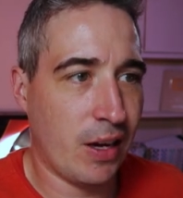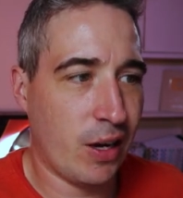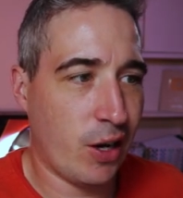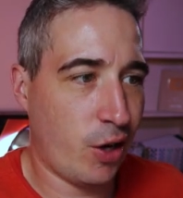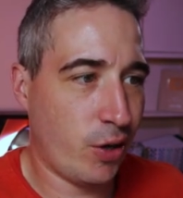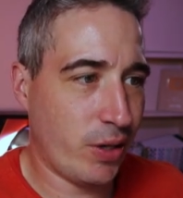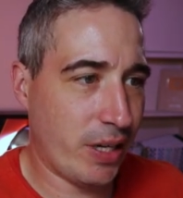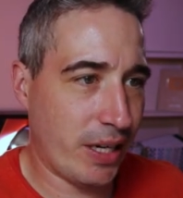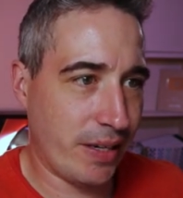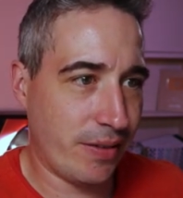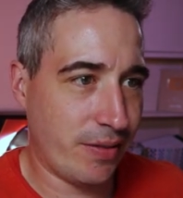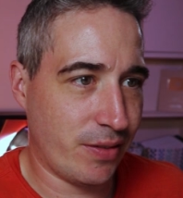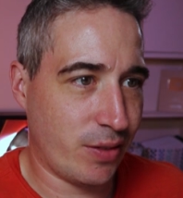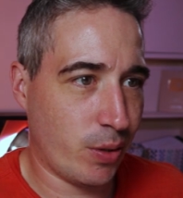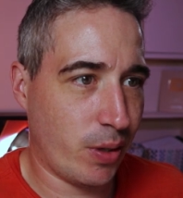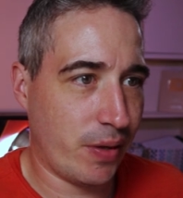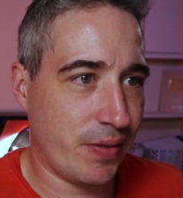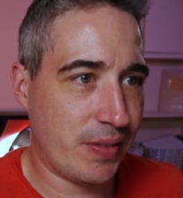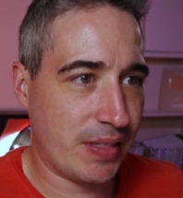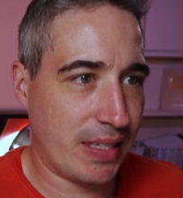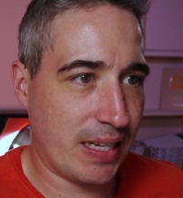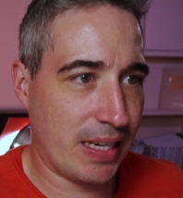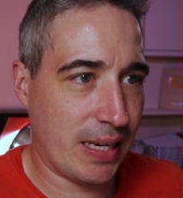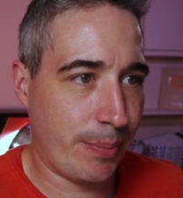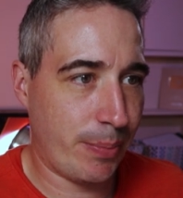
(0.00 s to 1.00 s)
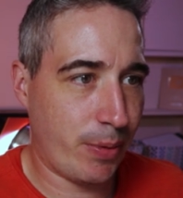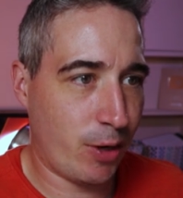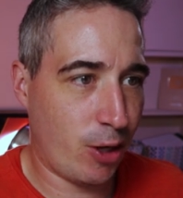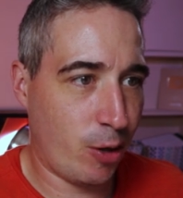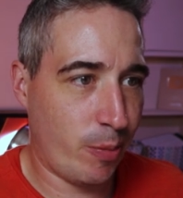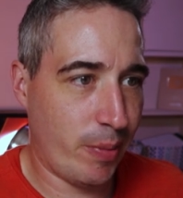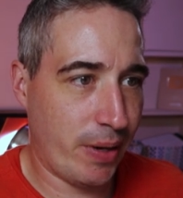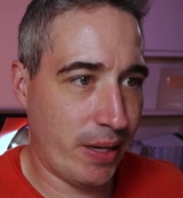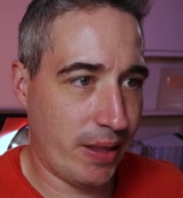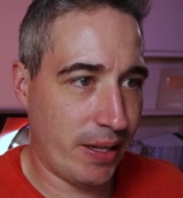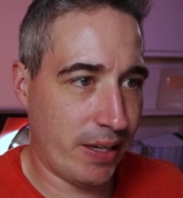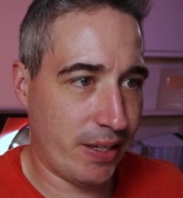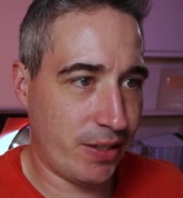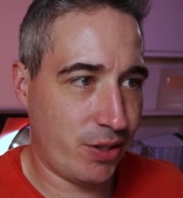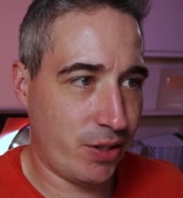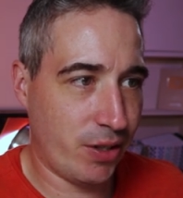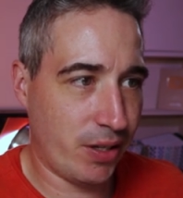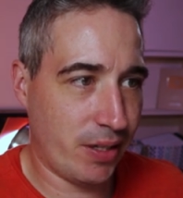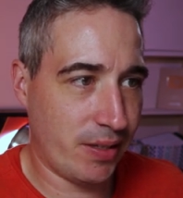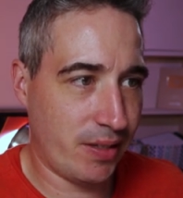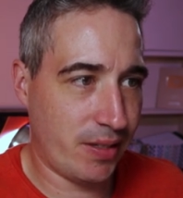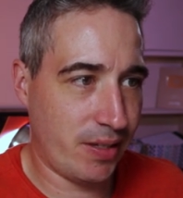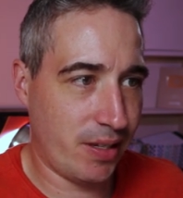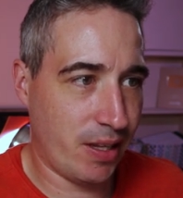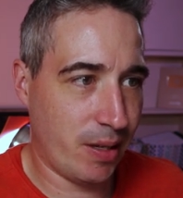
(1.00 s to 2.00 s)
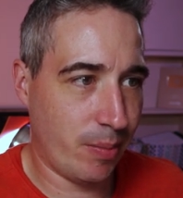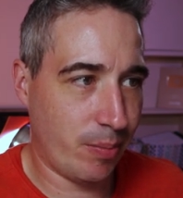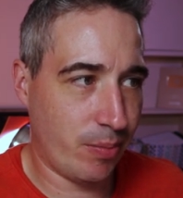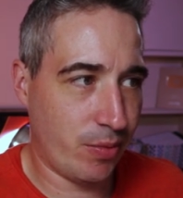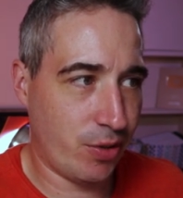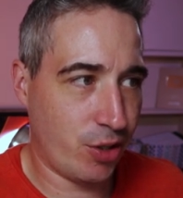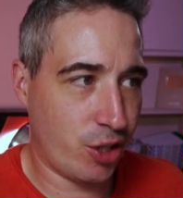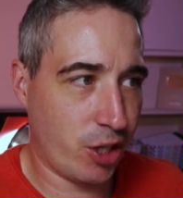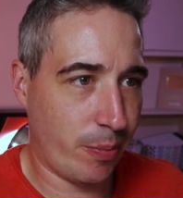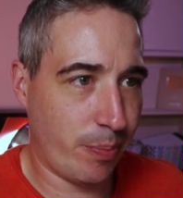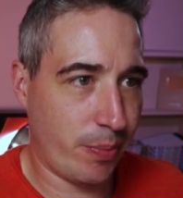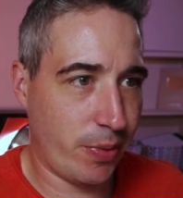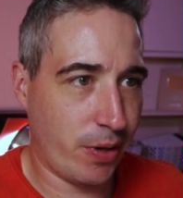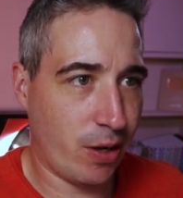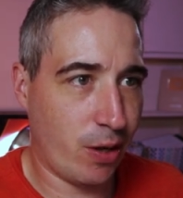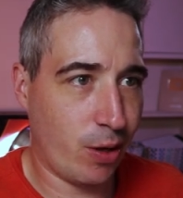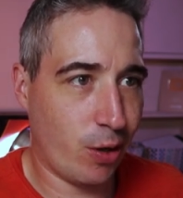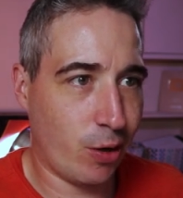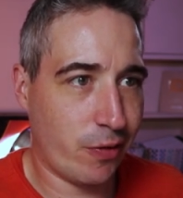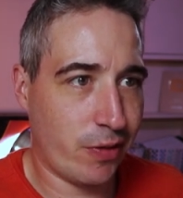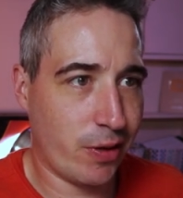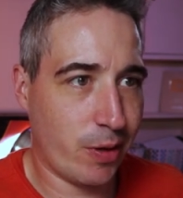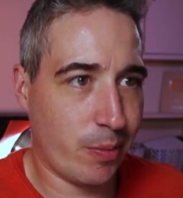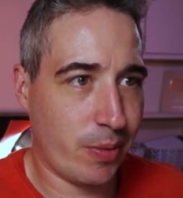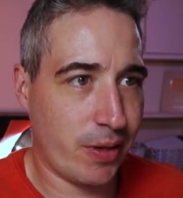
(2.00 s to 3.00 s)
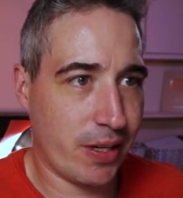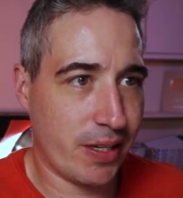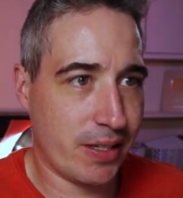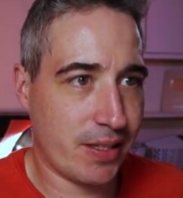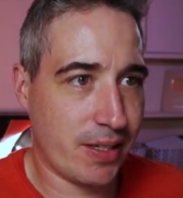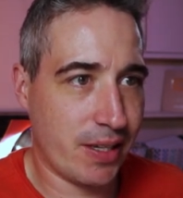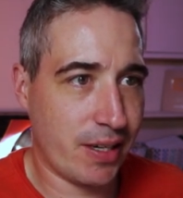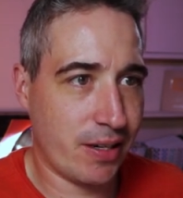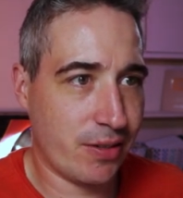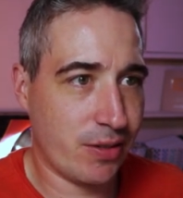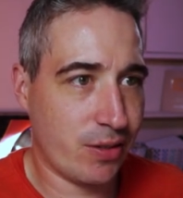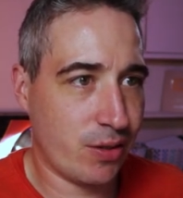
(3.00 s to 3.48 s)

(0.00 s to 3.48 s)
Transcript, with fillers: Okay, so I've set up all my links. You can see them jumping all over the place there.